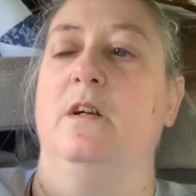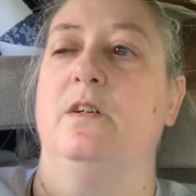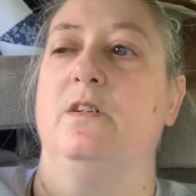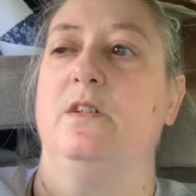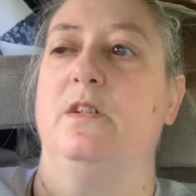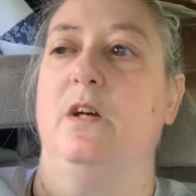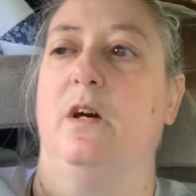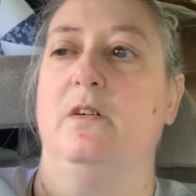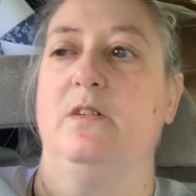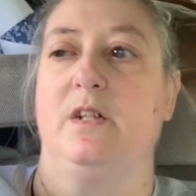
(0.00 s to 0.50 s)

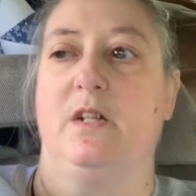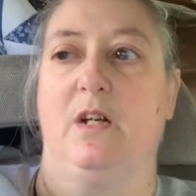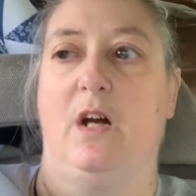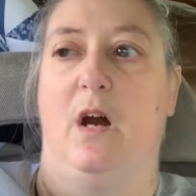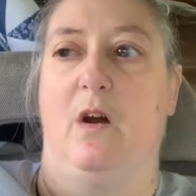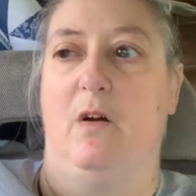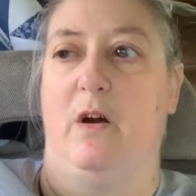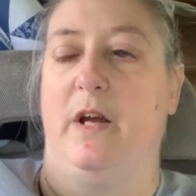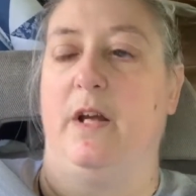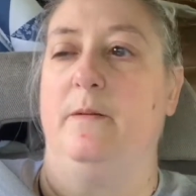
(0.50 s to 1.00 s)
So I was like,
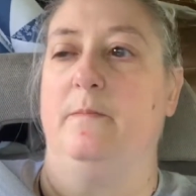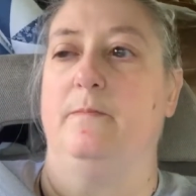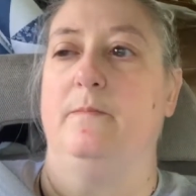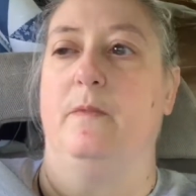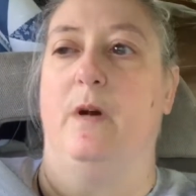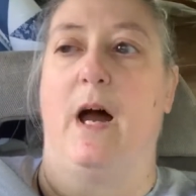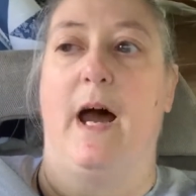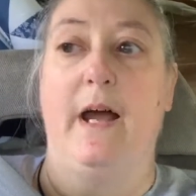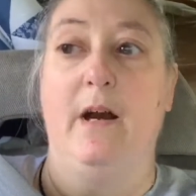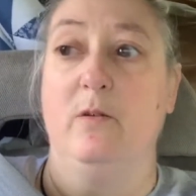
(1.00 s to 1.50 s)
all right,
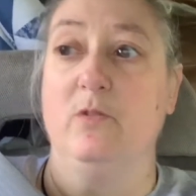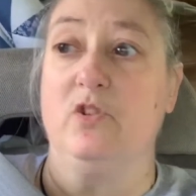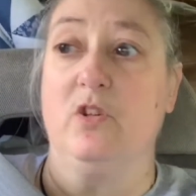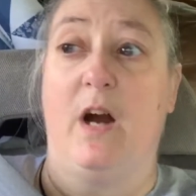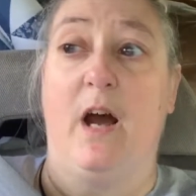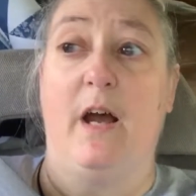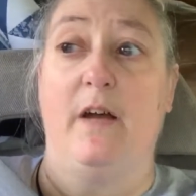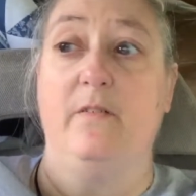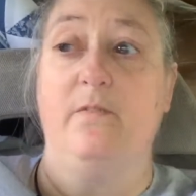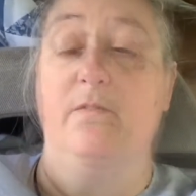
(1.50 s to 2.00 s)
I don't
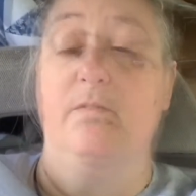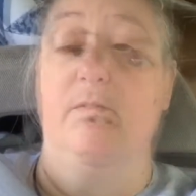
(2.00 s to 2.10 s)
drive.